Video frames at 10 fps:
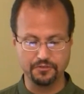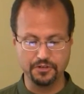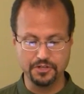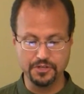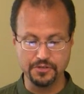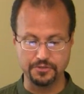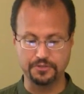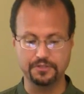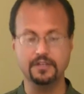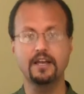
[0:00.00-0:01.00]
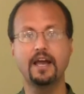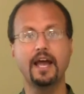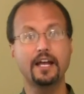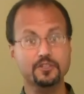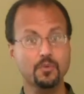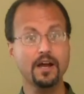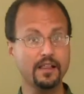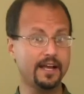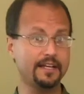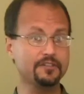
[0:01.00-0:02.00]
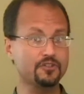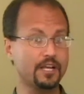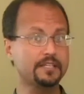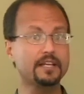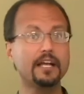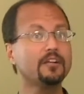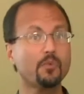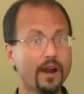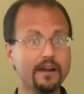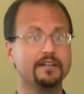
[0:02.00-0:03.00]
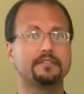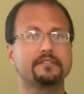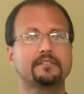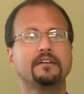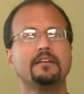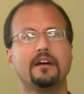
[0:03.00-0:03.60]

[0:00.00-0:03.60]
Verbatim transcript: for Jews, as well as Gentile awareness